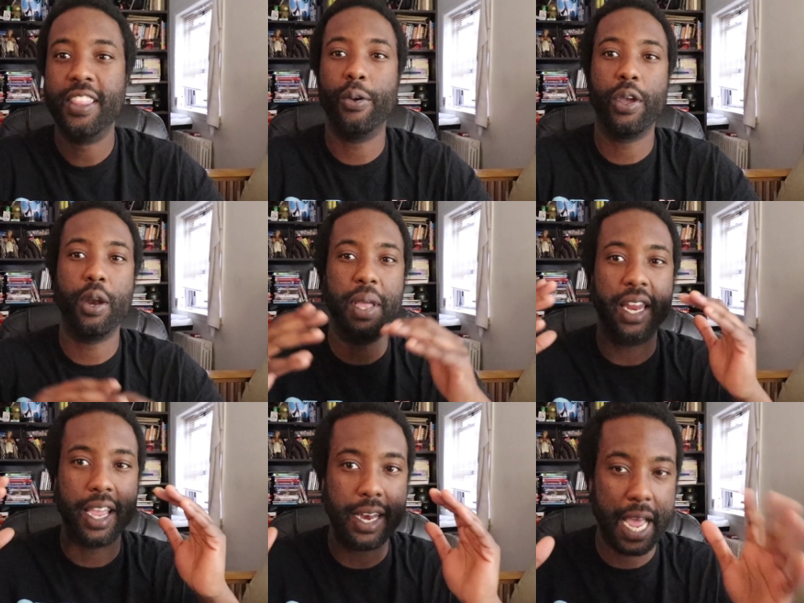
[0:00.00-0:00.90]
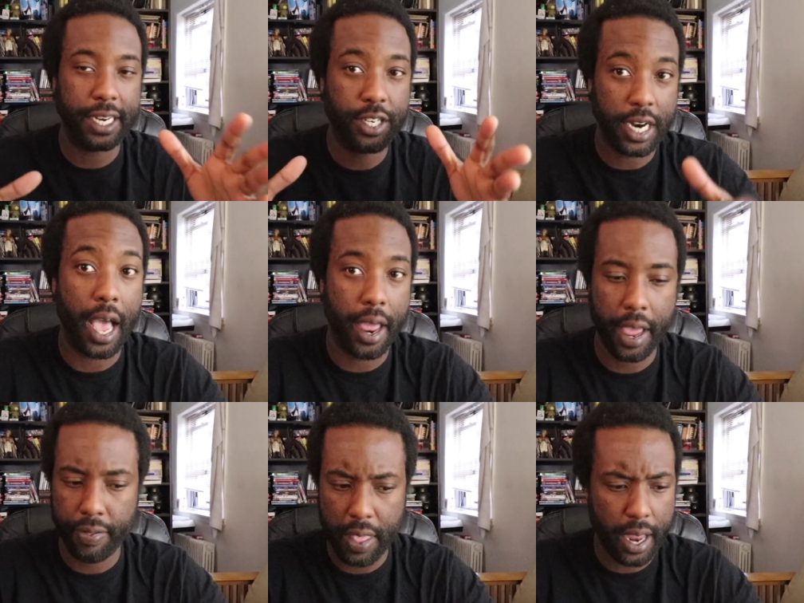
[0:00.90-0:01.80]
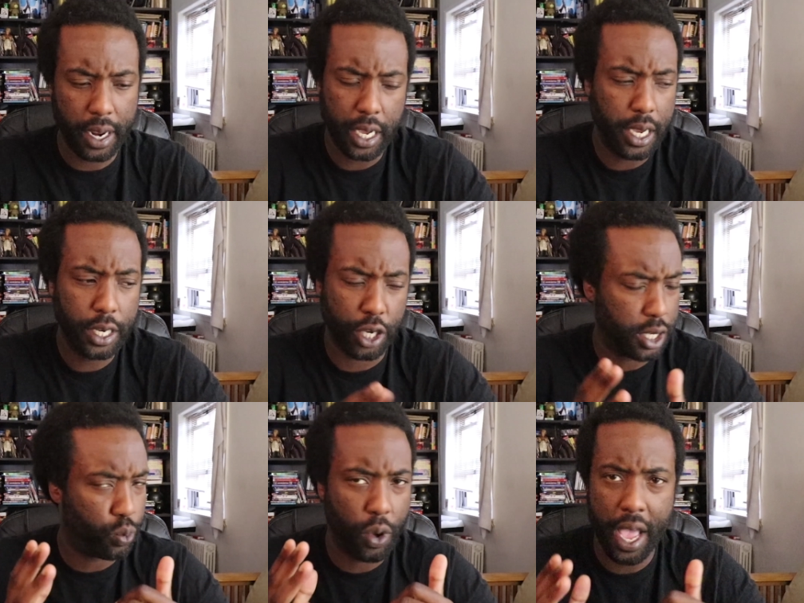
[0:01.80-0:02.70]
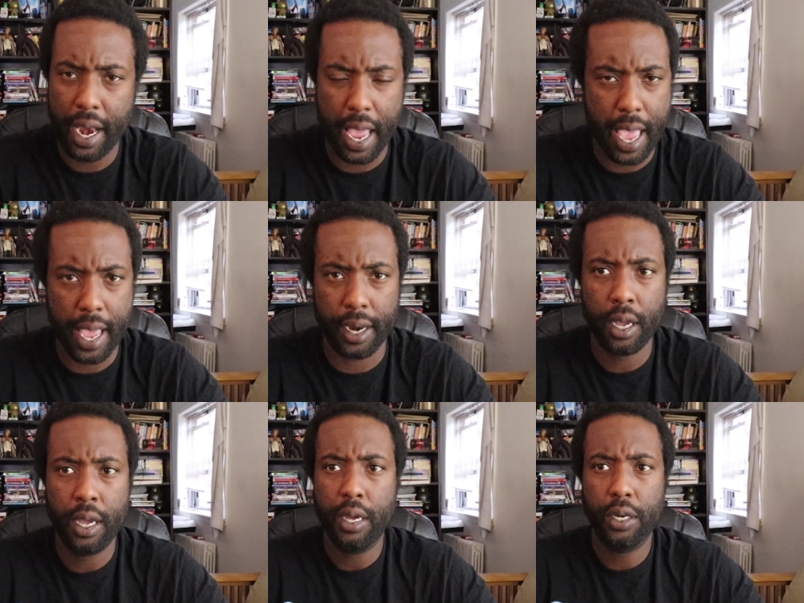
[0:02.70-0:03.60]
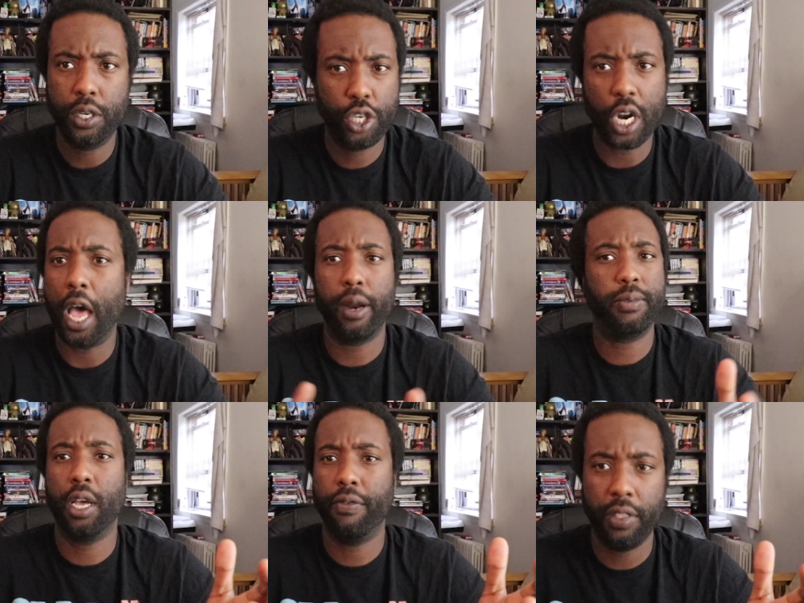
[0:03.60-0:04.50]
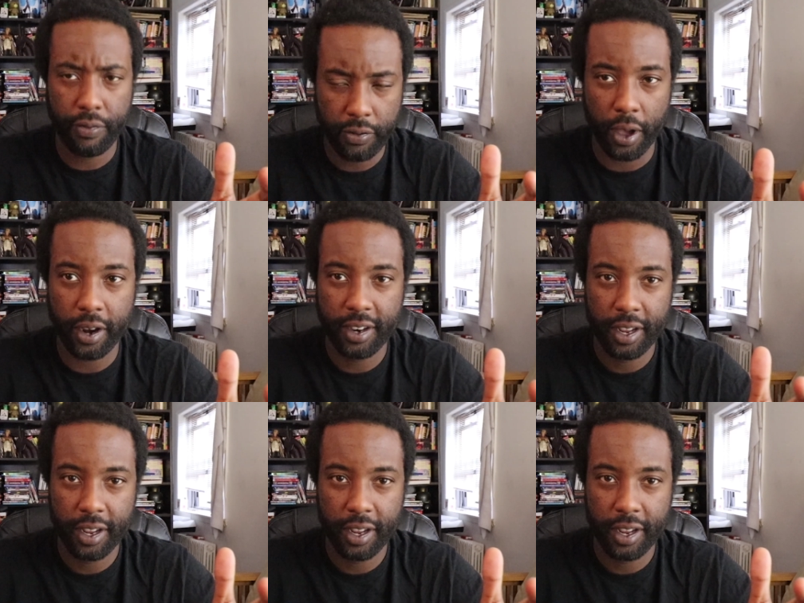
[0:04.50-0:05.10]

they were going to be like, nice shot. And then he just went and shot himself in the foot.